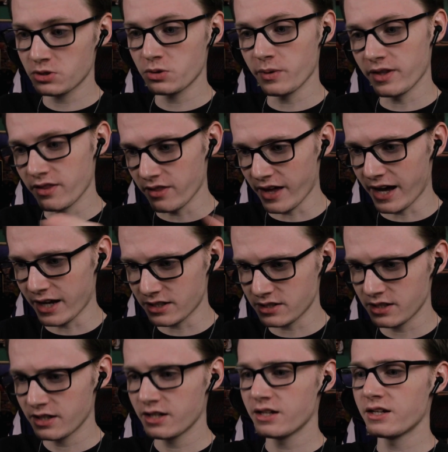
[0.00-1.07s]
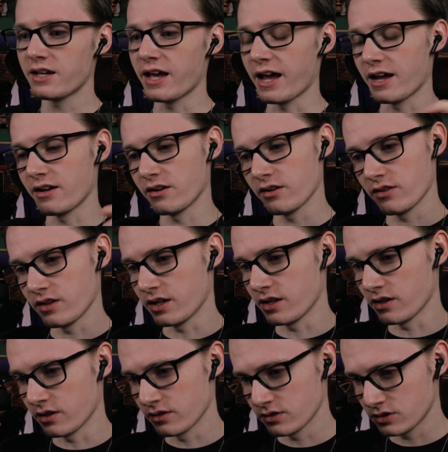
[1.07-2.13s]
between that and
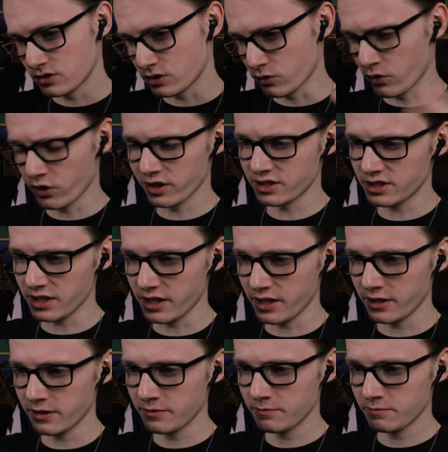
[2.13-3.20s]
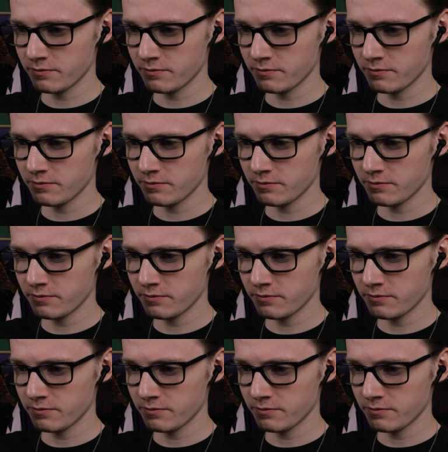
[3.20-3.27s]
the Suruga scene.